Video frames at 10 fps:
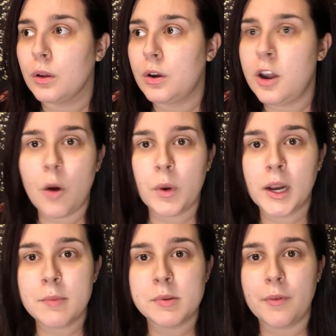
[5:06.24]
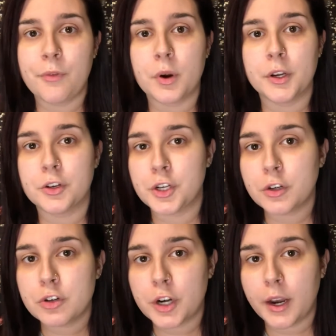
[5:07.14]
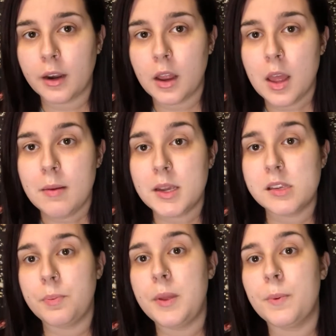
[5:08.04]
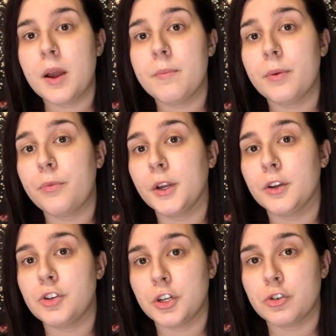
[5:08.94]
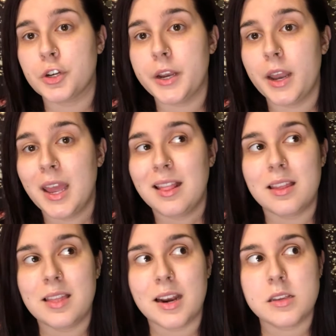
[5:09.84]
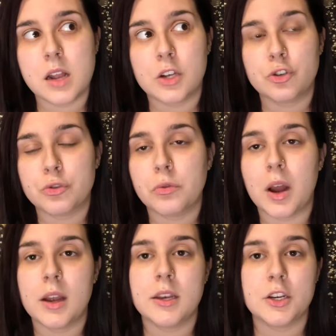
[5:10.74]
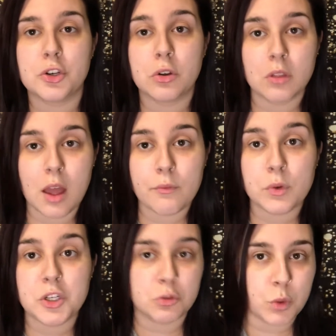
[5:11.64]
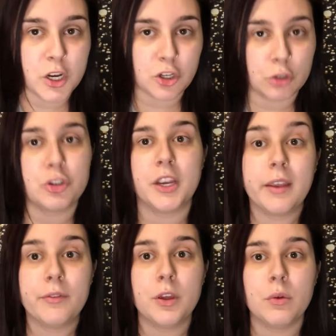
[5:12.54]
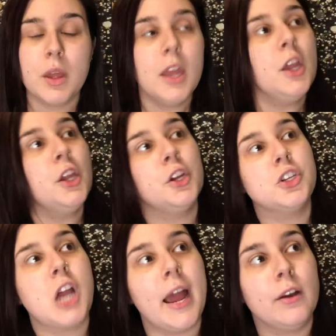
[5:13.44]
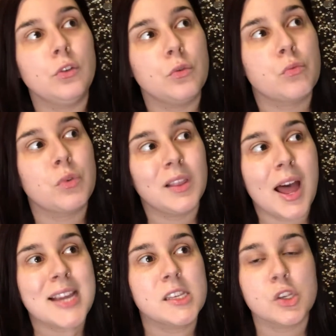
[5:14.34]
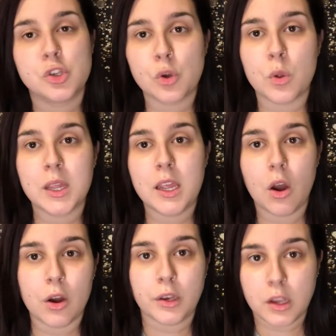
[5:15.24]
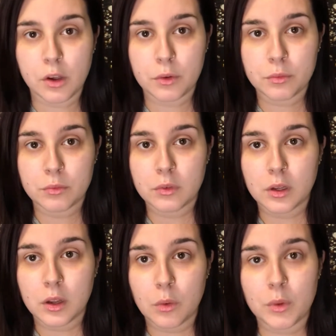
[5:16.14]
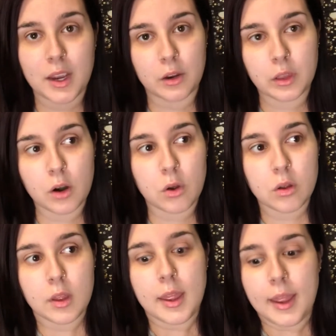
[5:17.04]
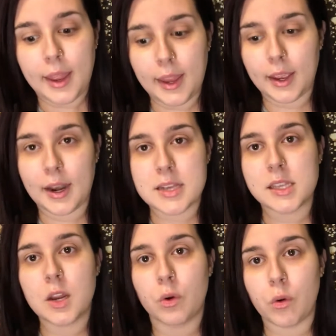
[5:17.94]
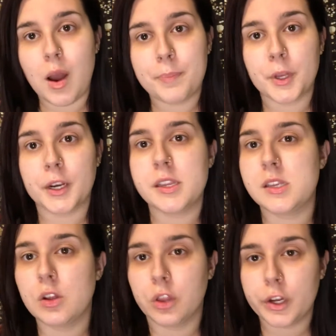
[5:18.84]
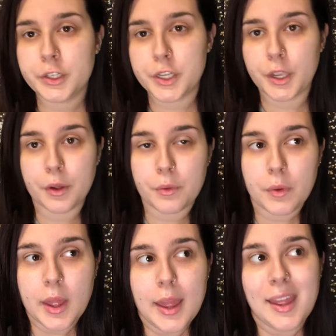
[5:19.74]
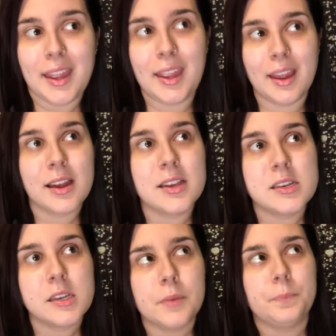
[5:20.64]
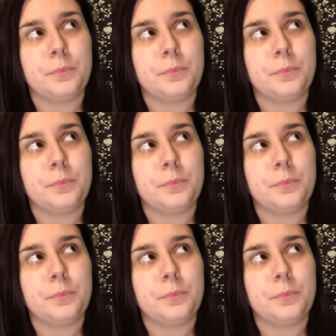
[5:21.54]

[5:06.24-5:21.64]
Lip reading: no one comes before your children. Because if people come before your children, then that is not true unconditional love, which is what children give you. Your child relies solely on you when they are little. And as they grow up, they're going to still look to you. And